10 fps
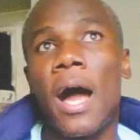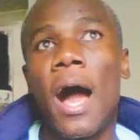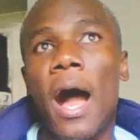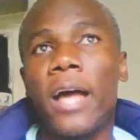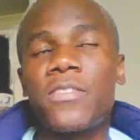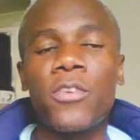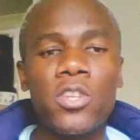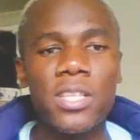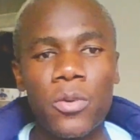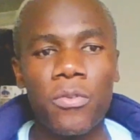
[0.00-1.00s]
it's
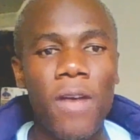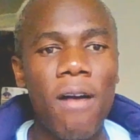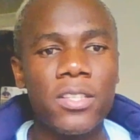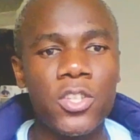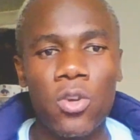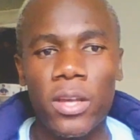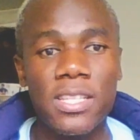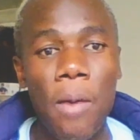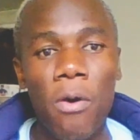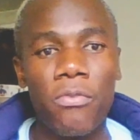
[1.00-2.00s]
videos that we've covered in
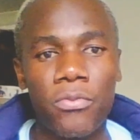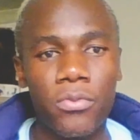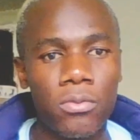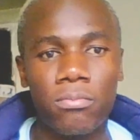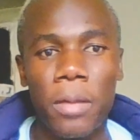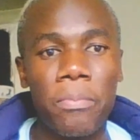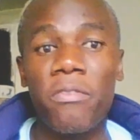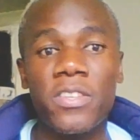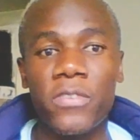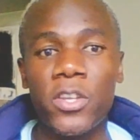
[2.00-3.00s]
some of the
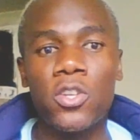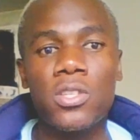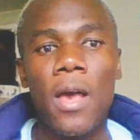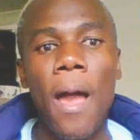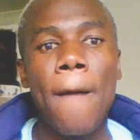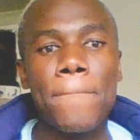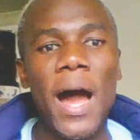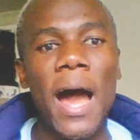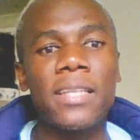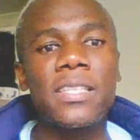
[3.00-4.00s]
previous videos.
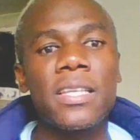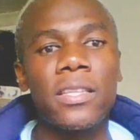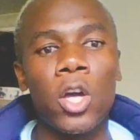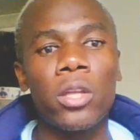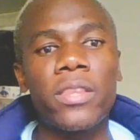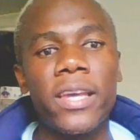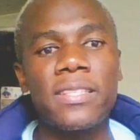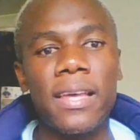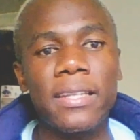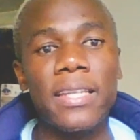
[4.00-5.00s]
But the good thing
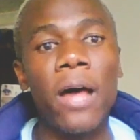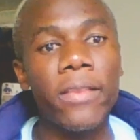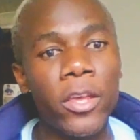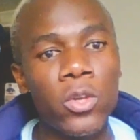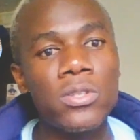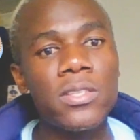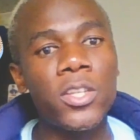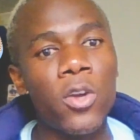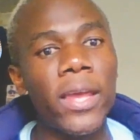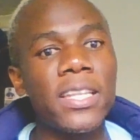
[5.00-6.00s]
is that now they're
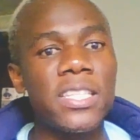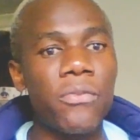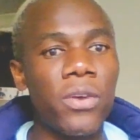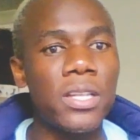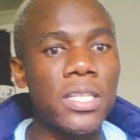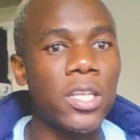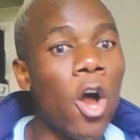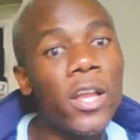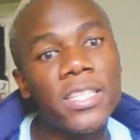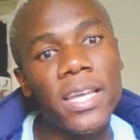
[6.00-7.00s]
used in a different
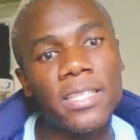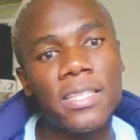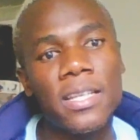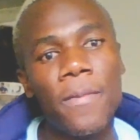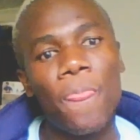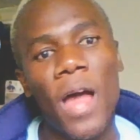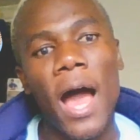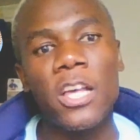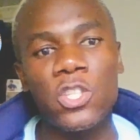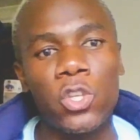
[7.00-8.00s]
context,
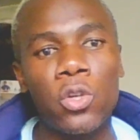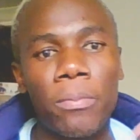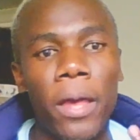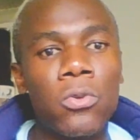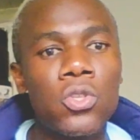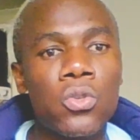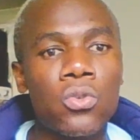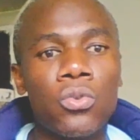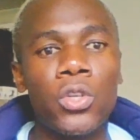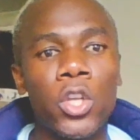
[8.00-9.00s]
so you'll be able
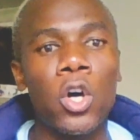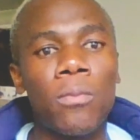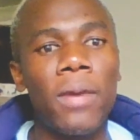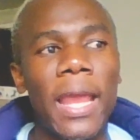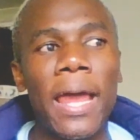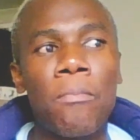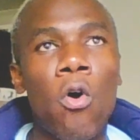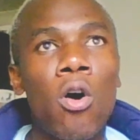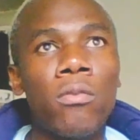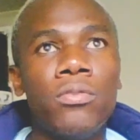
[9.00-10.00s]
to learn
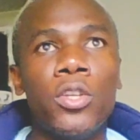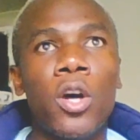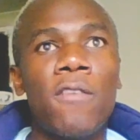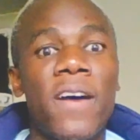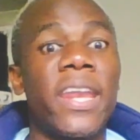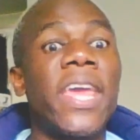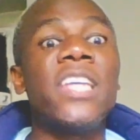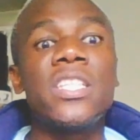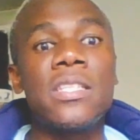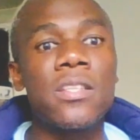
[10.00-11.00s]
more
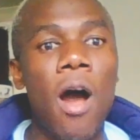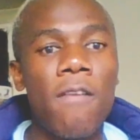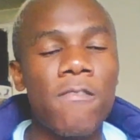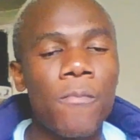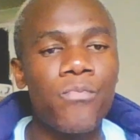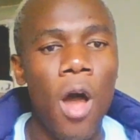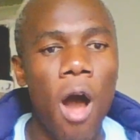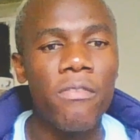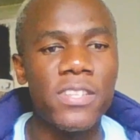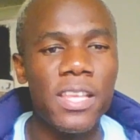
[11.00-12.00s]
variations of
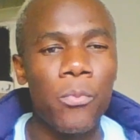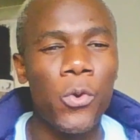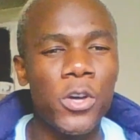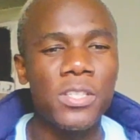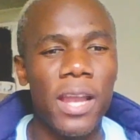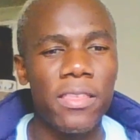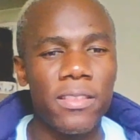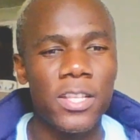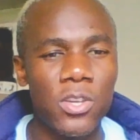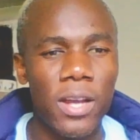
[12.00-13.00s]
the same words, and I
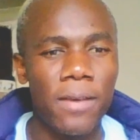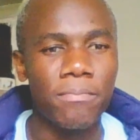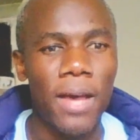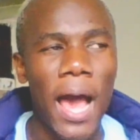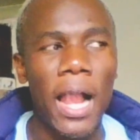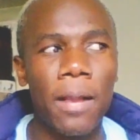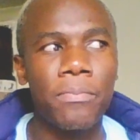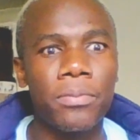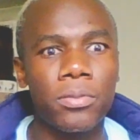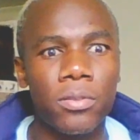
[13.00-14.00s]
think that's gonna
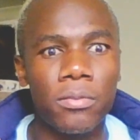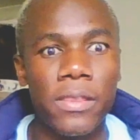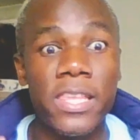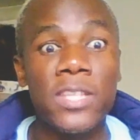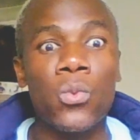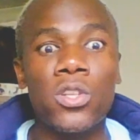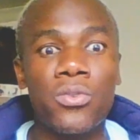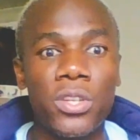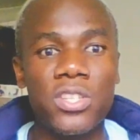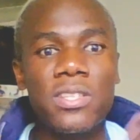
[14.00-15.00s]
help these
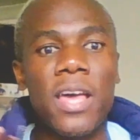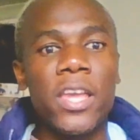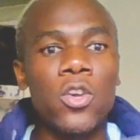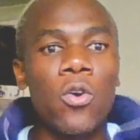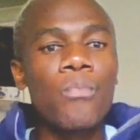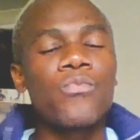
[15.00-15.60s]
words register in your